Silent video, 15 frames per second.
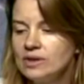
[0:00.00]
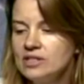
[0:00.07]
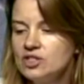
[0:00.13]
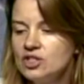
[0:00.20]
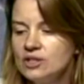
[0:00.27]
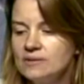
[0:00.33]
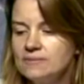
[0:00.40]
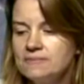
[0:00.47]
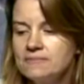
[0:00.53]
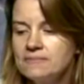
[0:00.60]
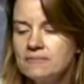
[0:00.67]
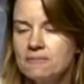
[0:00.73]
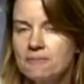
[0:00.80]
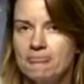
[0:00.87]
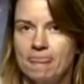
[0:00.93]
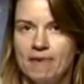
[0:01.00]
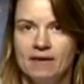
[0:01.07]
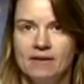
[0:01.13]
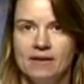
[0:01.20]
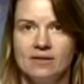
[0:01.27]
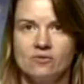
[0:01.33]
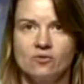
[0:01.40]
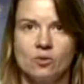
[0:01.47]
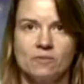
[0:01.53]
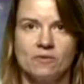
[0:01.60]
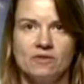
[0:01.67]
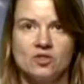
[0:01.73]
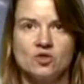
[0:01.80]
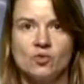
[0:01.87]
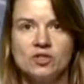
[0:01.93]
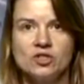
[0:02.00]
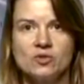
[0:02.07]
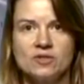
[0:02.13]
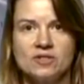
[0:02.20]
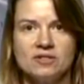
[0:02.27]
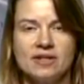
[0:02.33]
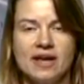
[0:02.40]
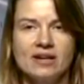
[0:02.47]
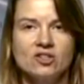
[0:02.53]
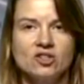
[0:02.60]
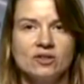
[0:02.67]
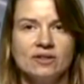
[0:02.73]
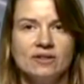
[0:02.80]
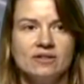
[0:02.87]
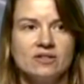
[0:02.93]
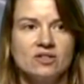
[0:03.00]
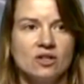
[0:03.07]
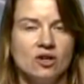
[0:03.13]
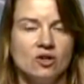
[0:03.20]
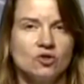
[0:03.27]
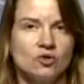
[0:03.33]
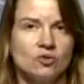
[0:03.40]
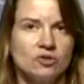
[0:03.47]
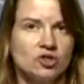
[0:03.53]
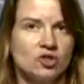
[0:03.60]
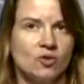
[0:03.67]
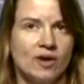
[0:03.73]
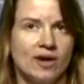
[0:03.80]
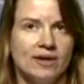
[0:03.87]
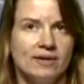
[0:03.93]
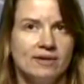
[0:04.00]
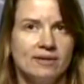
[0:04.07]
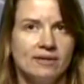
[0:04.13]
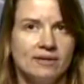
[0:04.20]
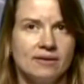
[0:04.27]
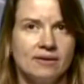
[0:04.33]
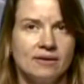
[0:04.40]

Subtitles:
religion, in the form of these rituals, is actually this cultural trait.